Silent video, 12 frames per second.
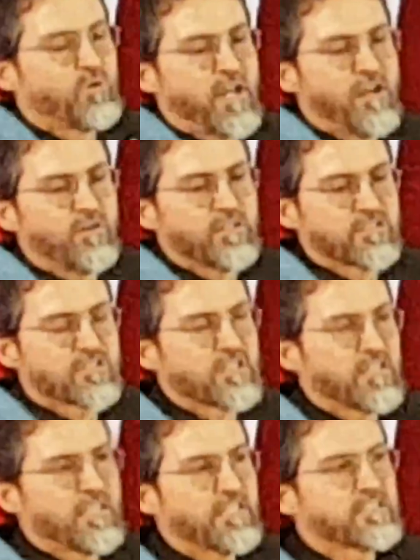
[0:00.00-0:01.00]
Prayer
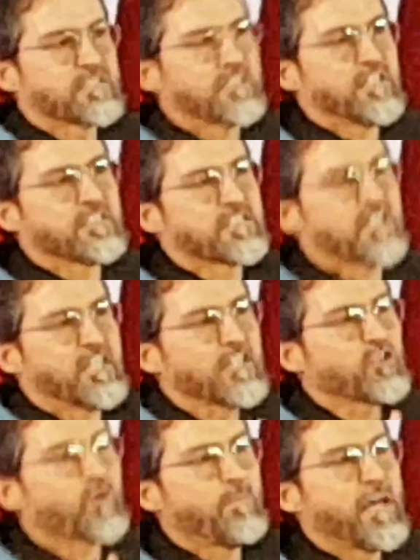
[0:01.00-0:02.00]
it's an
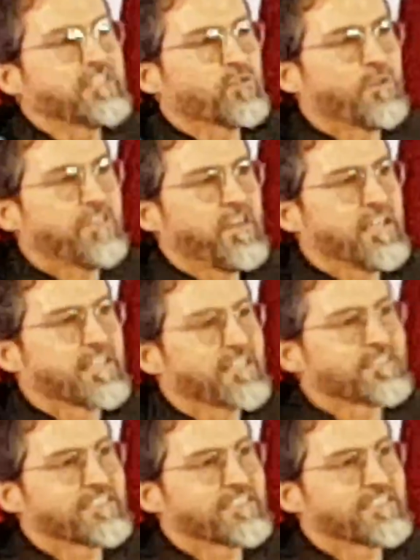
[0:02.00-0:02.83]
incremental thing.